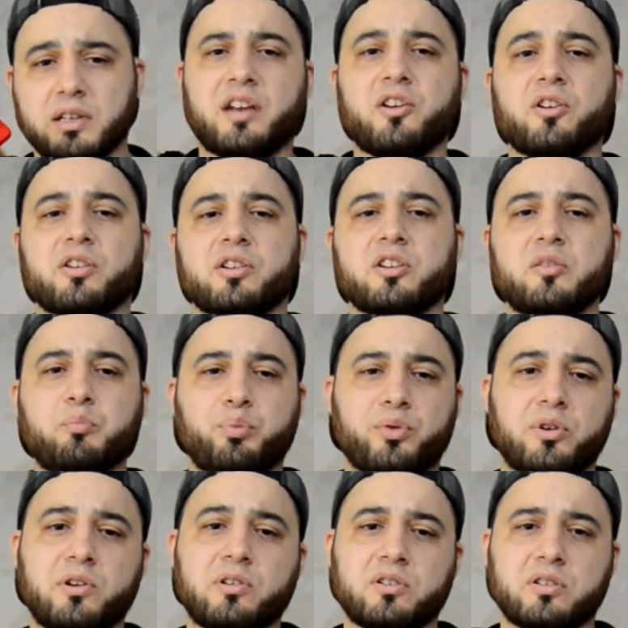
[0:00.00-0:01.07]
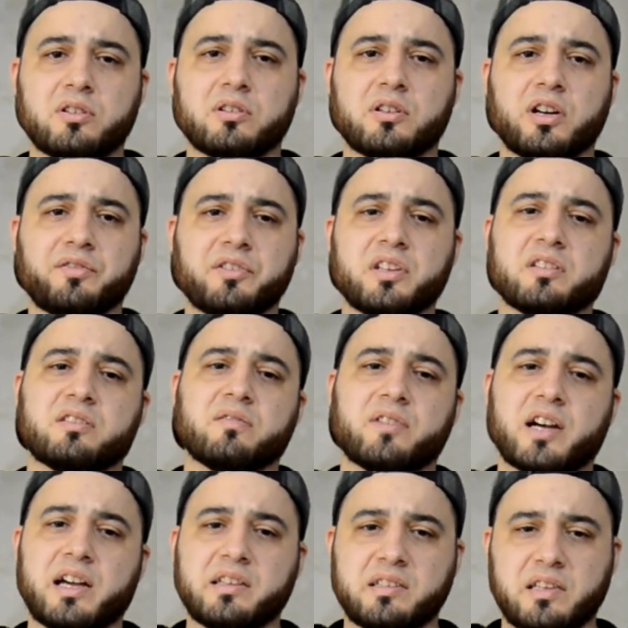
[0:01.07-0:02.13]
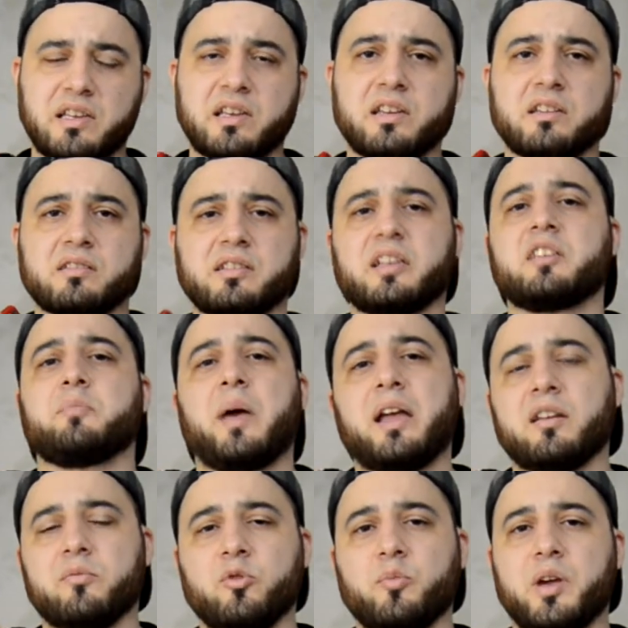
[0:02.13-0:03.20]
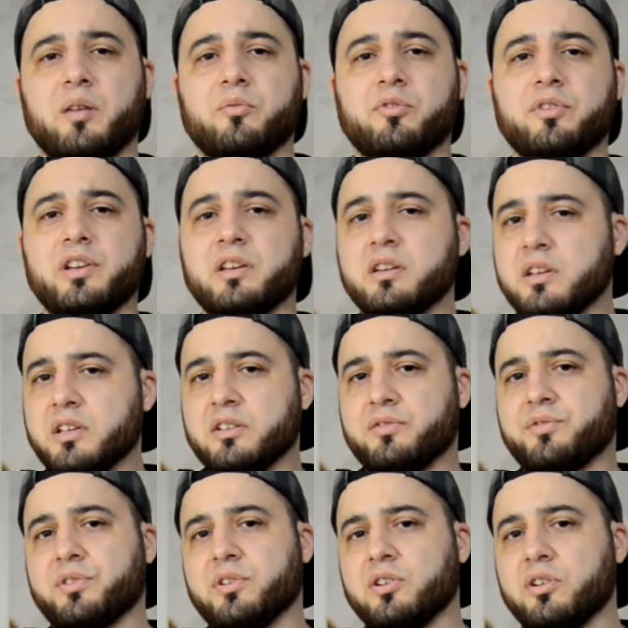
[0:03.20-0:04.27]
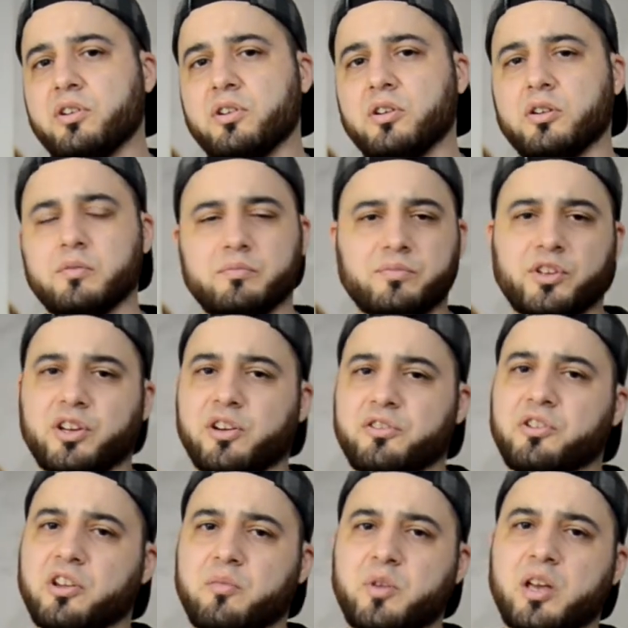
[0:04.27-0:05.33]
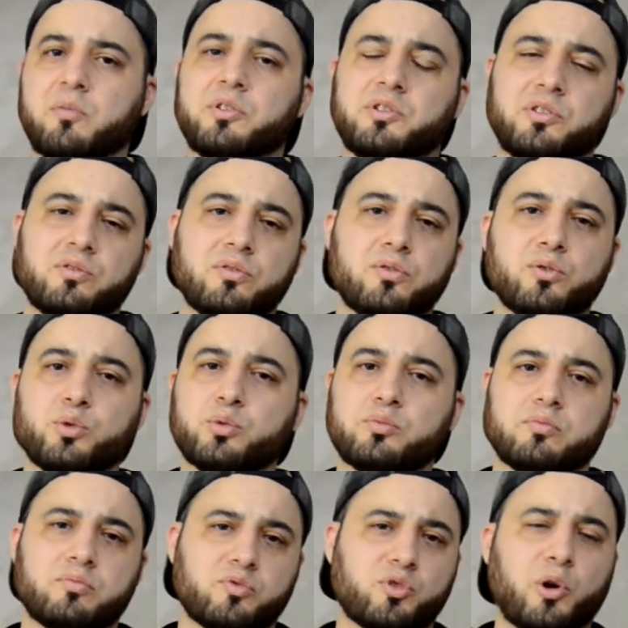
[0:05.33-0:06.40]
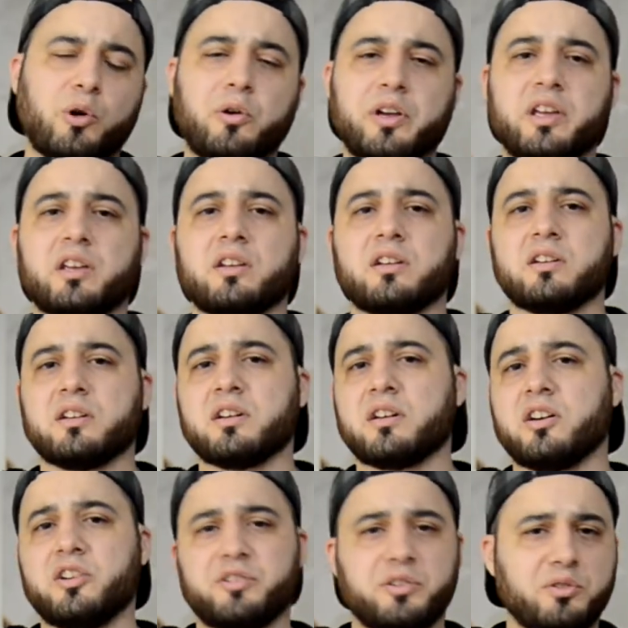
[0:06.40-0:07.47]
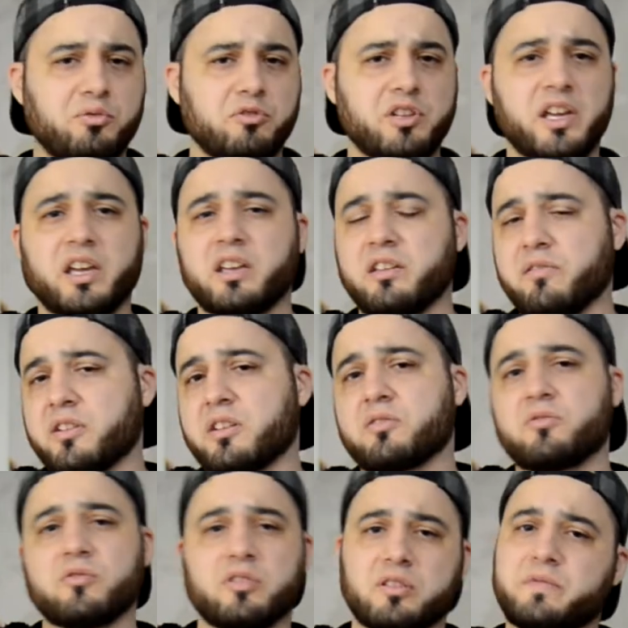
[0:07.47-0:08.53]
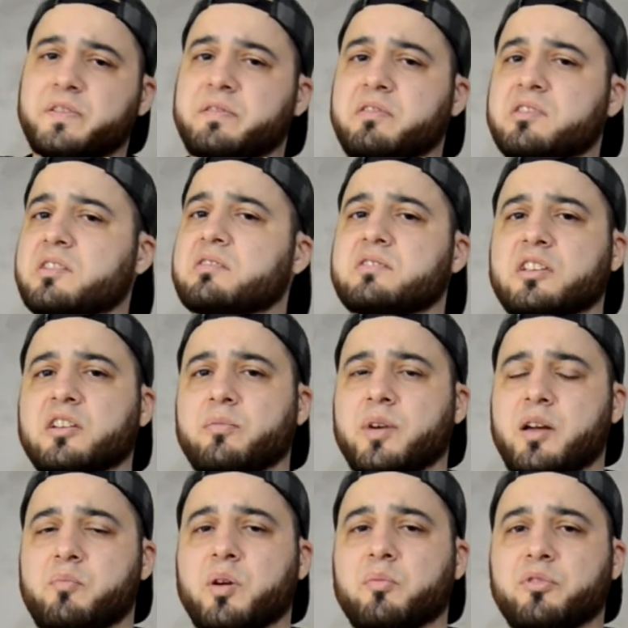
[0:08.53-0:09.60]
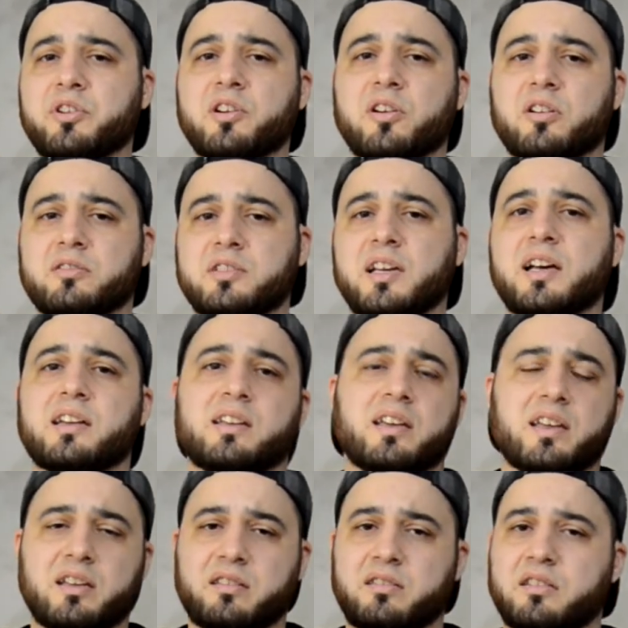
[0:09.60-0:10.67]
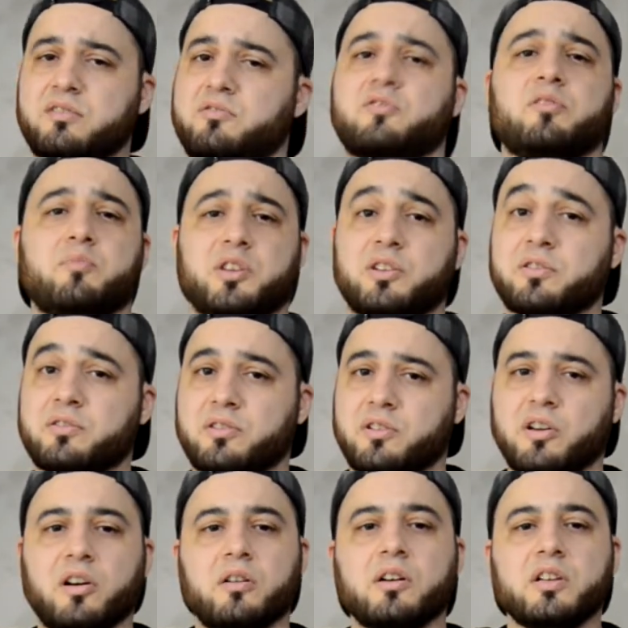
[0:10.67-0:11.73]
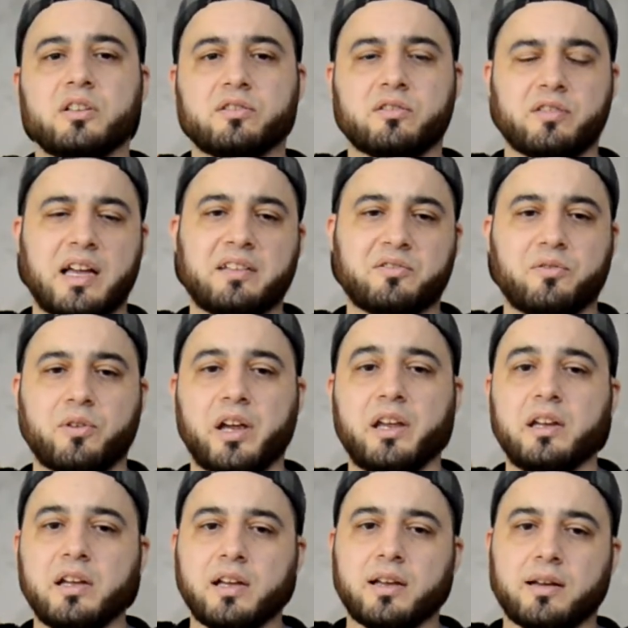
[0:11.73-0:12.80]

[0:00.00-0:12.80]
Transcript: Another good pro on this device is the expandable memory. So, you know, you're going to be able to throw in a 128, even a 256 gigabyte memory card on that, and then you're going to be good to go. So that's great.